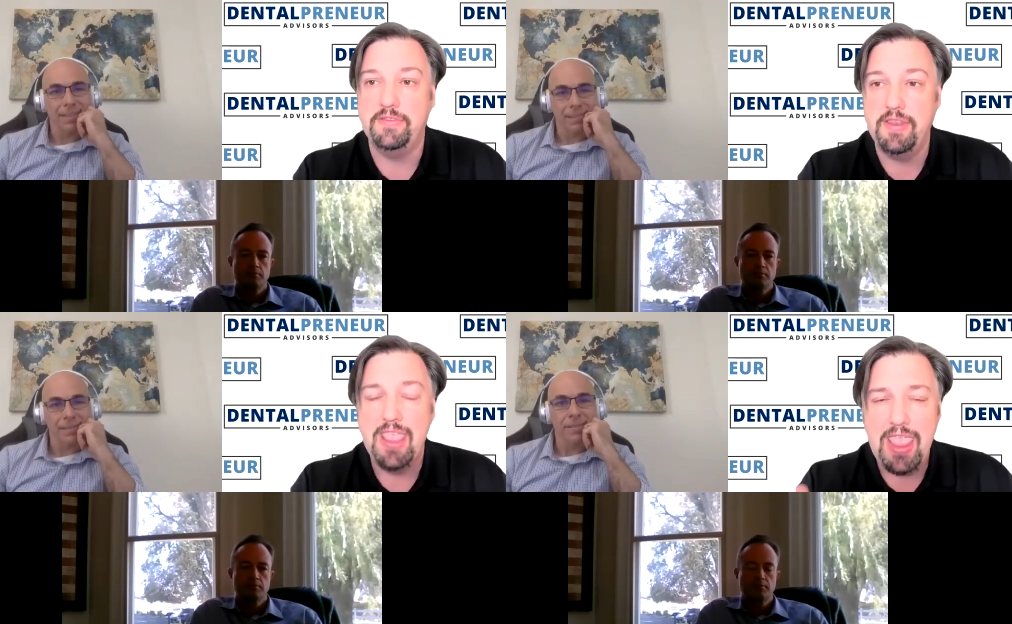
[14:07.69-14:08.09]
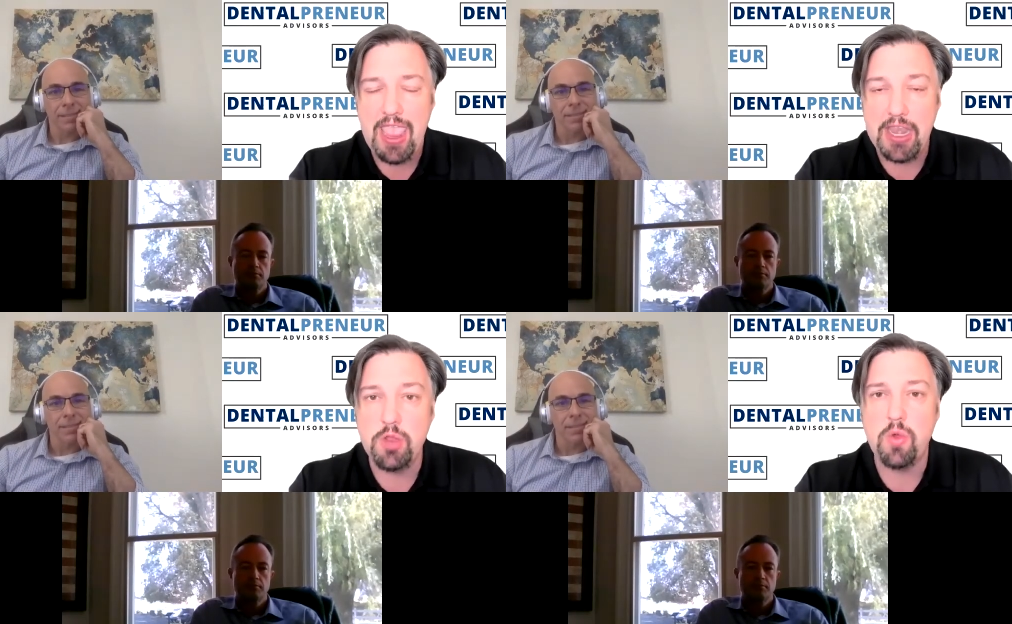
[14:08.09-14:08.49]
Speaker 1: And,
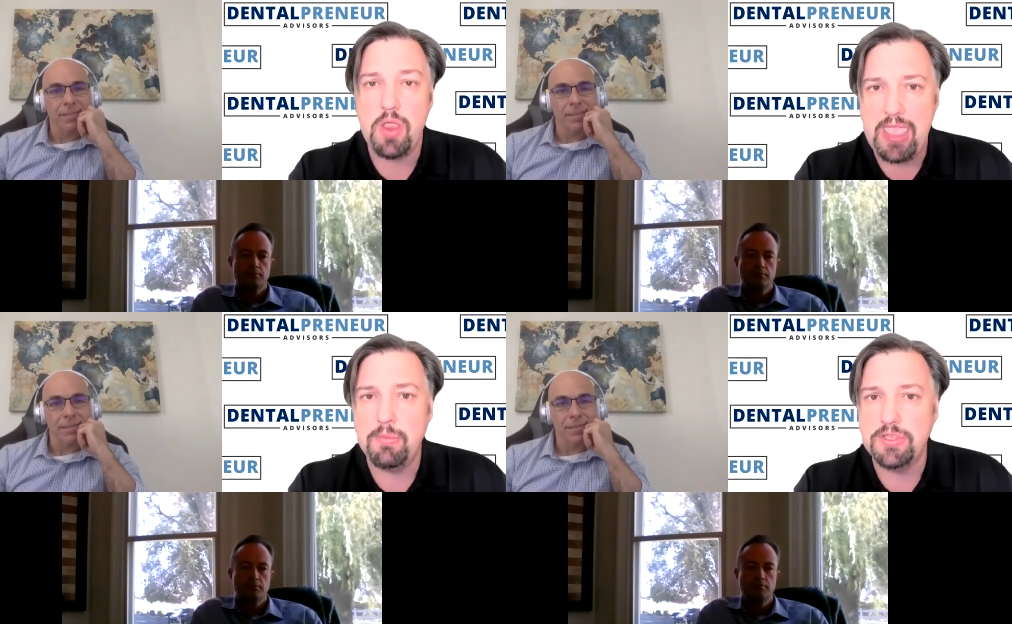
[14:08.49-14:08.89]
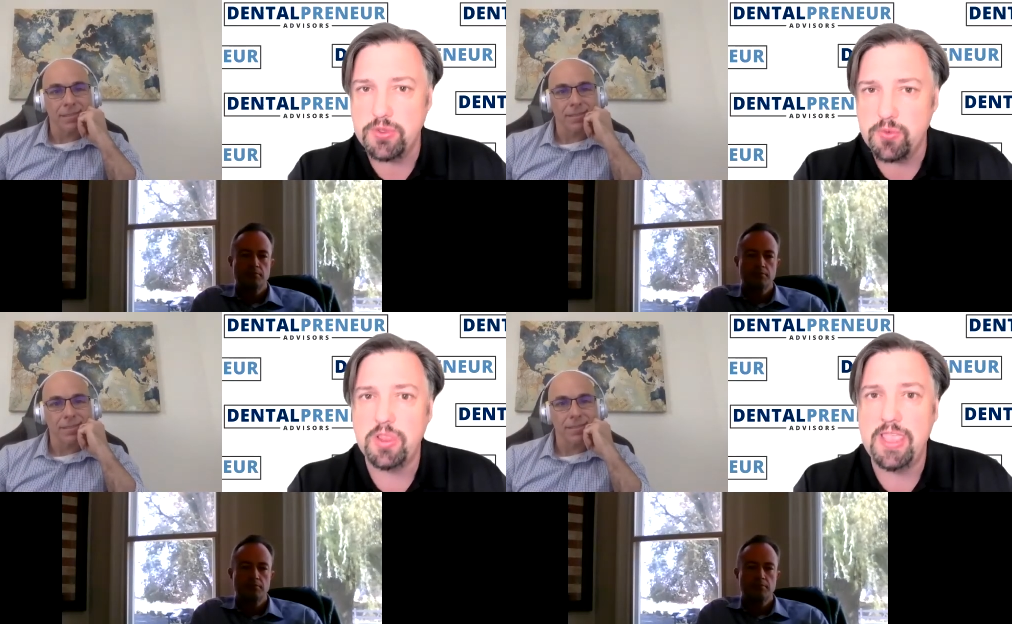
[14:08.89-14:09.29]
and you were able to
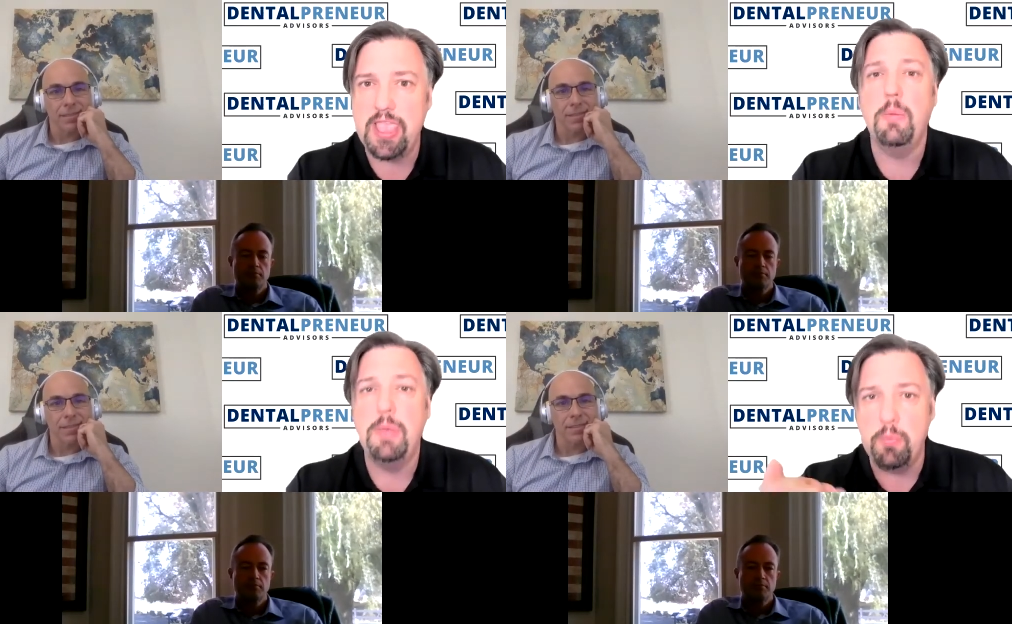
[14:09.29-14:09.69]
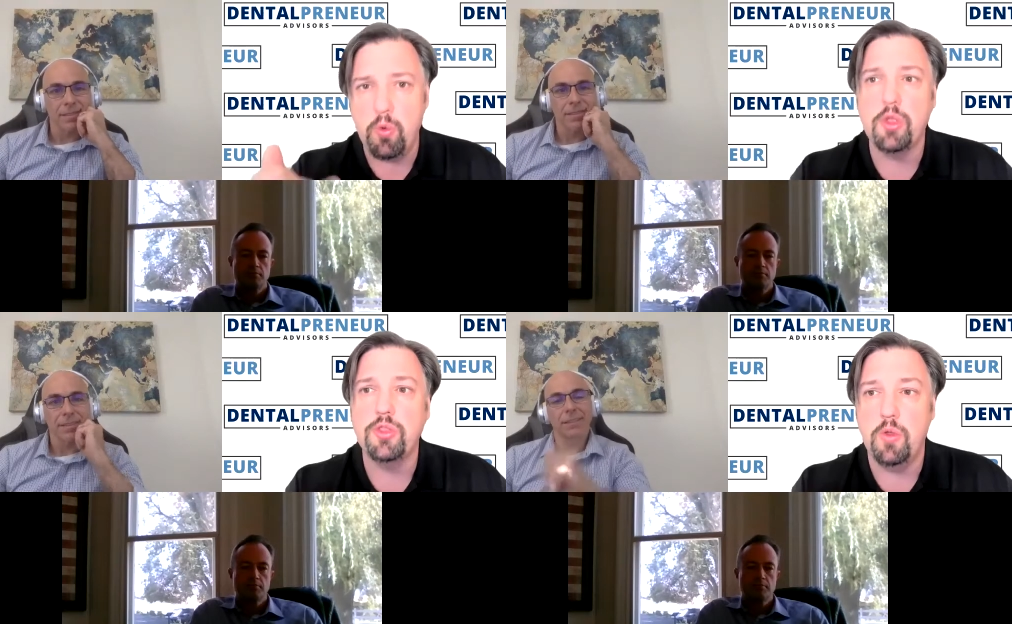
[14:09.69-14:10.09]
really help him
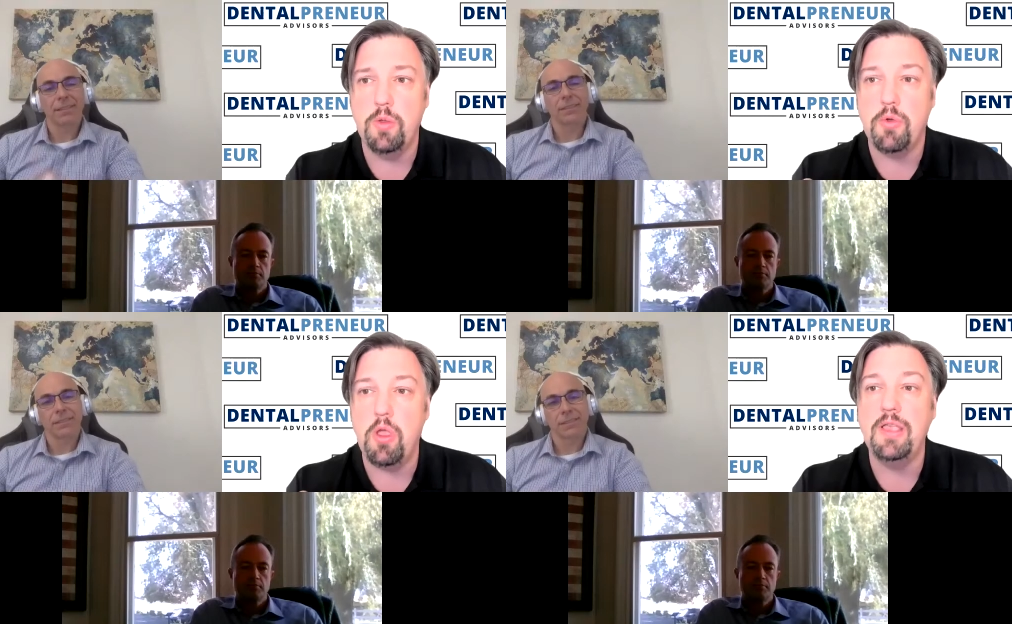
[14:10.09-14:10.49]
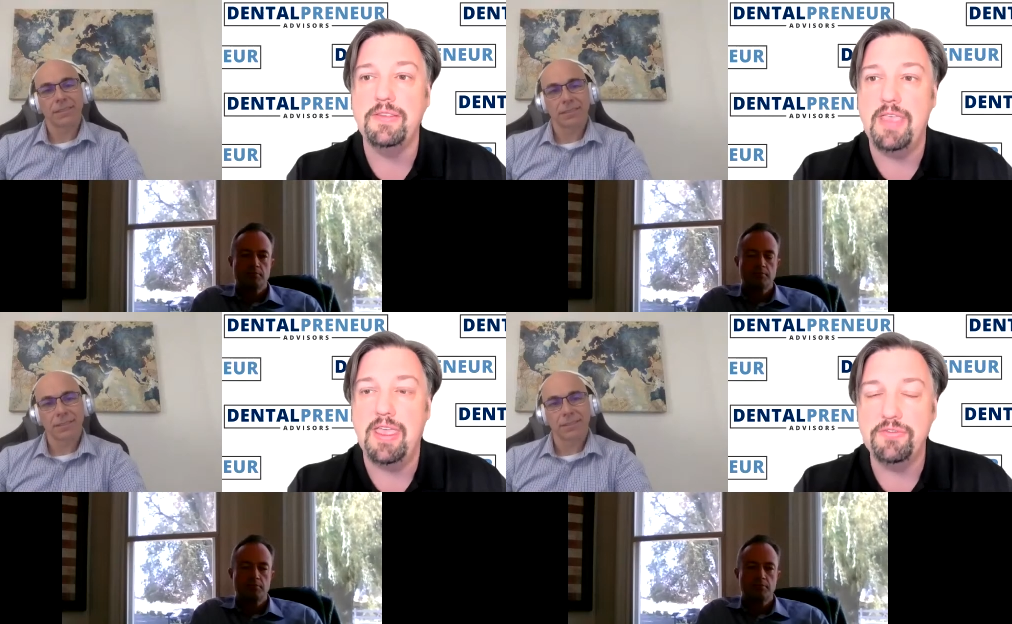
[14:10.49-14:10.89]
work through a
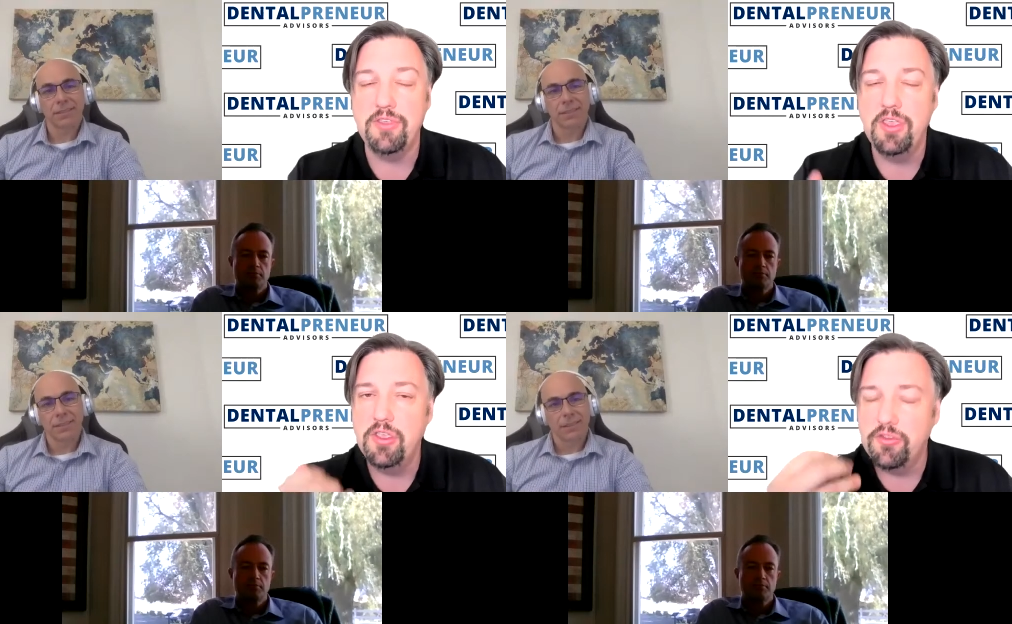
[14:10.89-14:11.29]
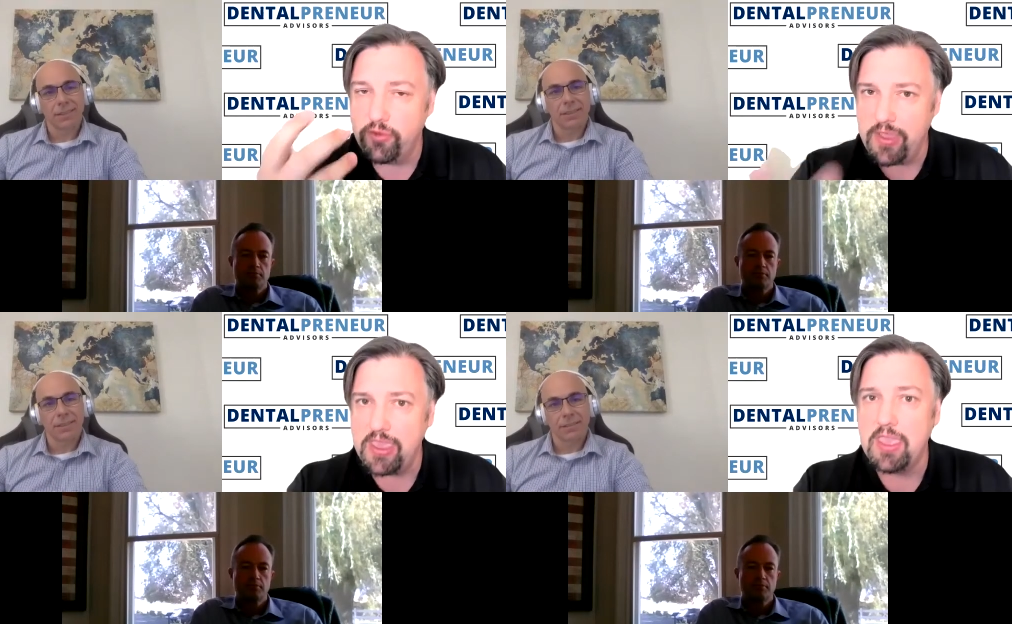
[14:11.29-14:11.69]
process so
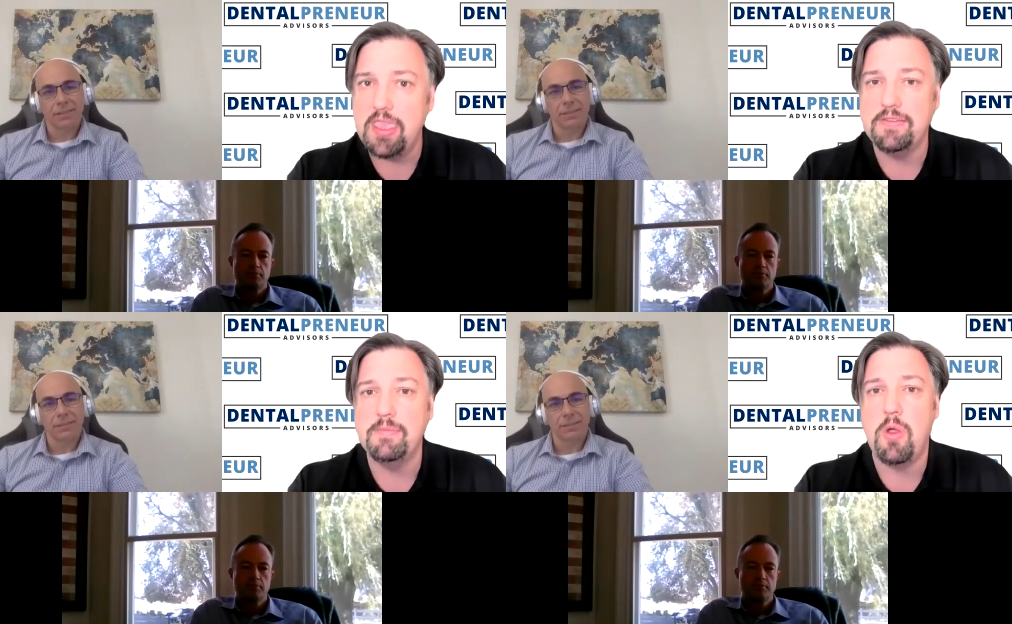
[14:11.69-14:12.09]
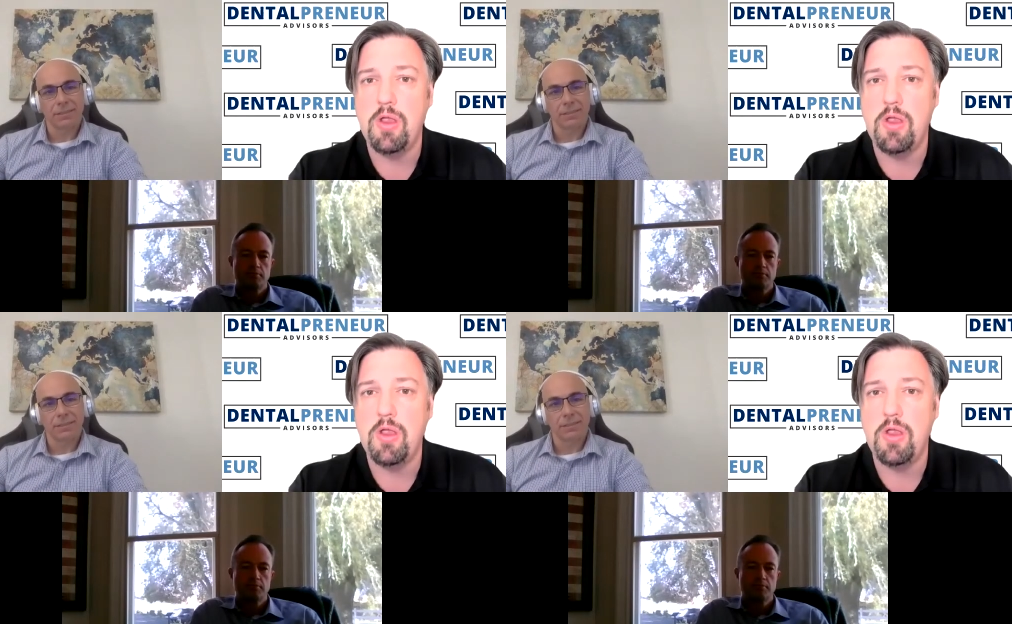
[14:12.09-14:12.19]
he could get some